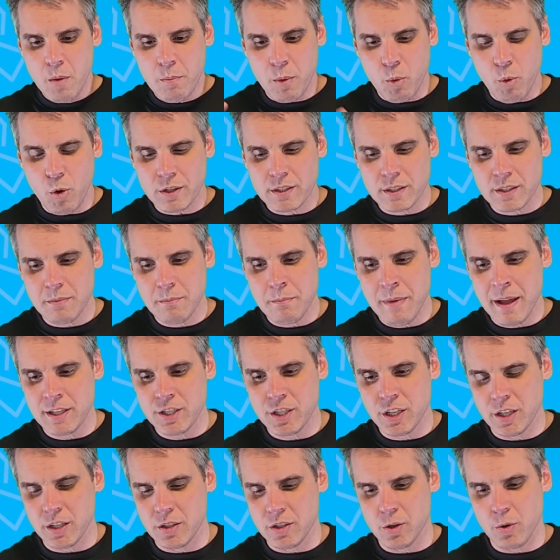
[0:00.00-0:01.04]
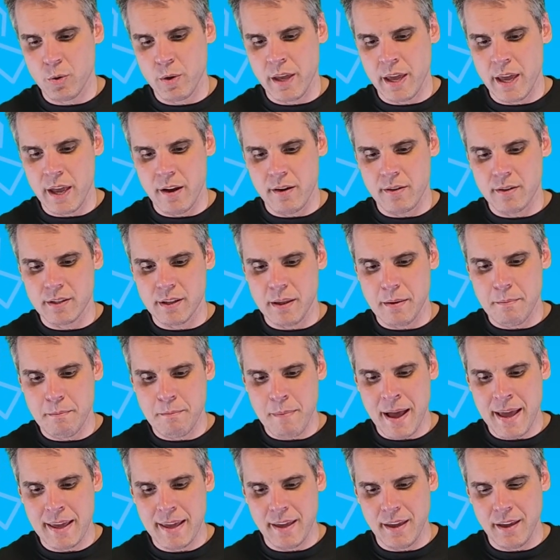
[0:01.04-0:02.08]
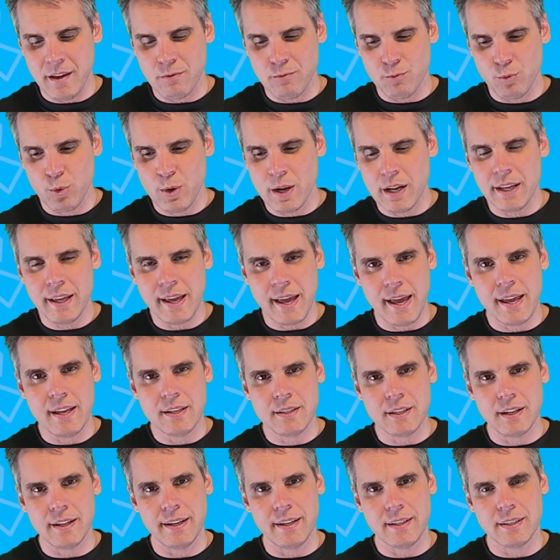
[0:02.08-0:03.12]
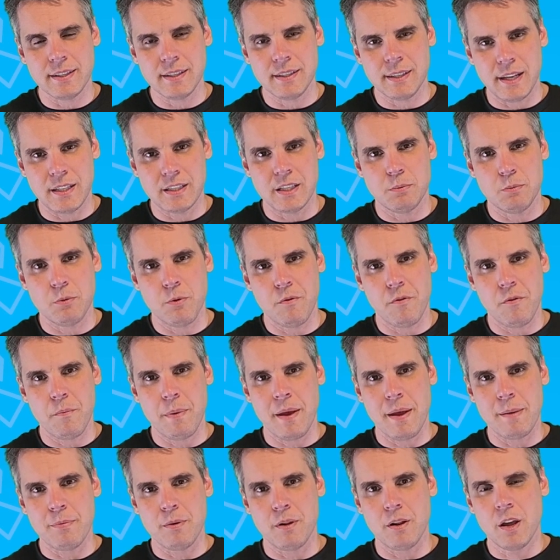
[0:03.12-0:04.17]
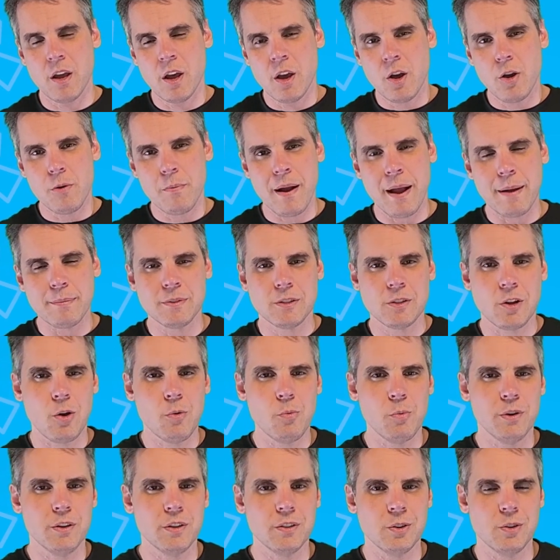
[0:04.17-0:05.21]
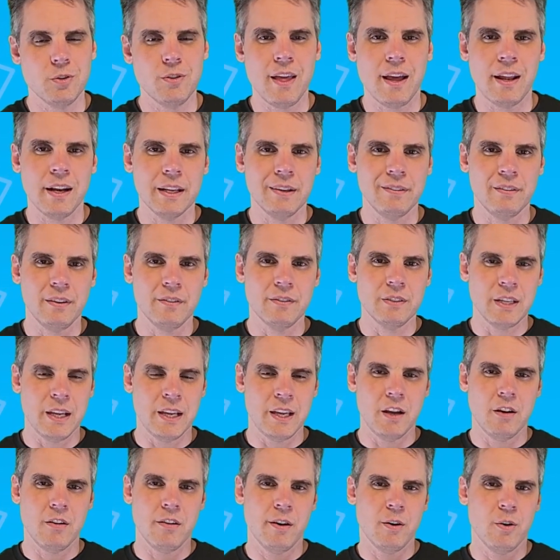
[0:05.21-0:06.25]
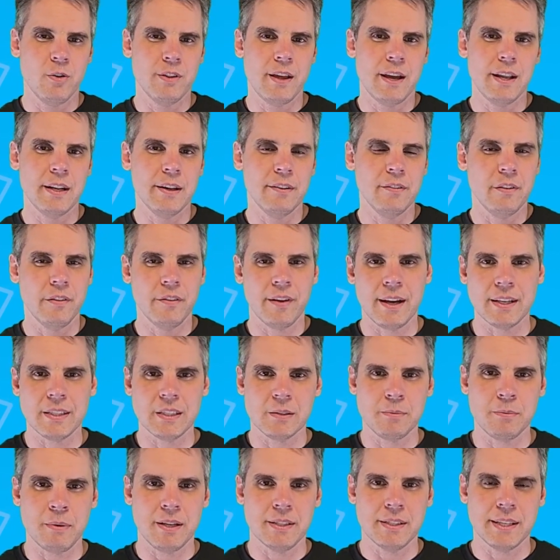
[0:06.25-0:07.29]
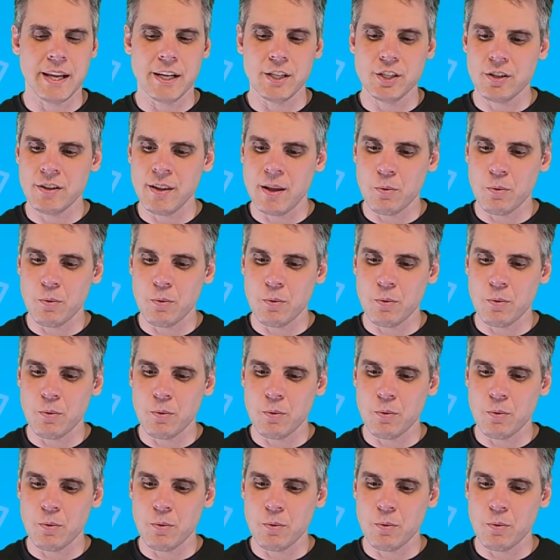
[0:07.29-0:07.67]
But what Simagic are doing here is they're making it really easily accessible for people who perhaps don't want to do that level of tinkering or that level of customization.